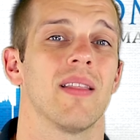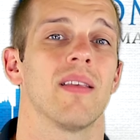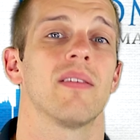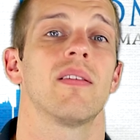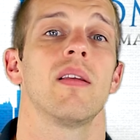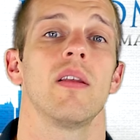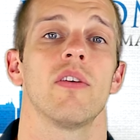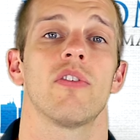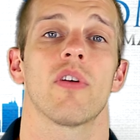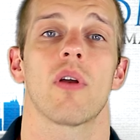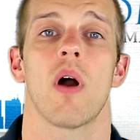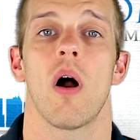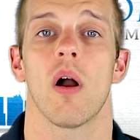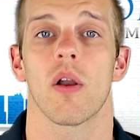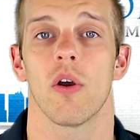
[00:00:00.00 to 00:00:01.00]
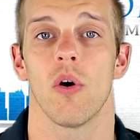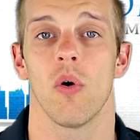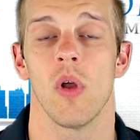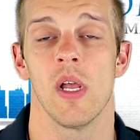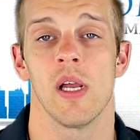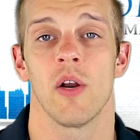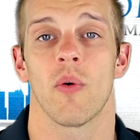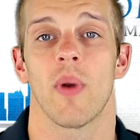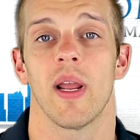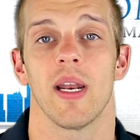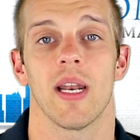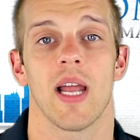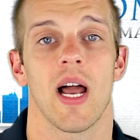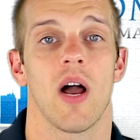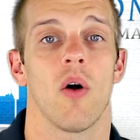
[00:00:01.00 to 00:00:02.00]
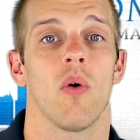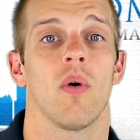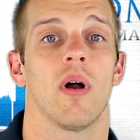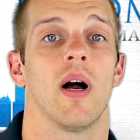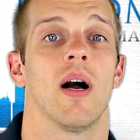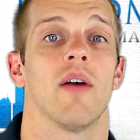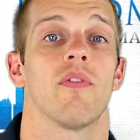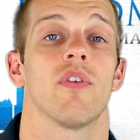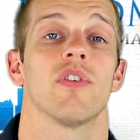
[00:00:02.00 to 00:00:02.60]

In the city of Chicago right now,